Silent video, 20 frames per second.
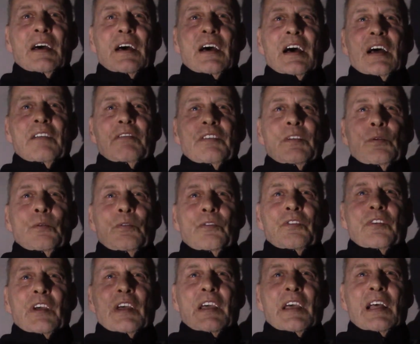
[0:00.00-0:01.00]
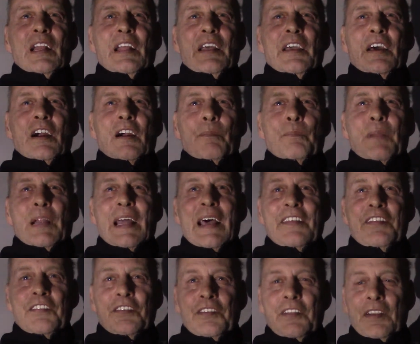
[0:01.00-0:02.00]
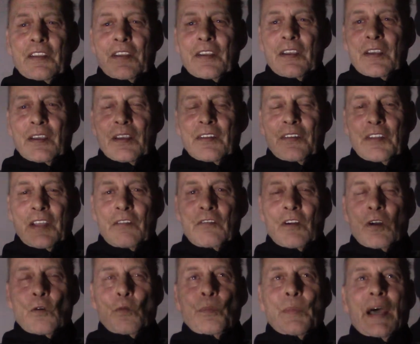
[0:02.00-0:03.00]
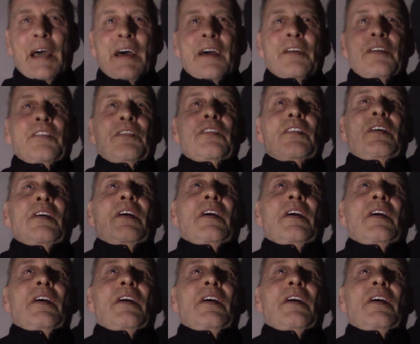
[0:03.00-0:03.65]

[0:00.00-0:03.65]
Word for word: I've used the LAR plastic 10 round mags.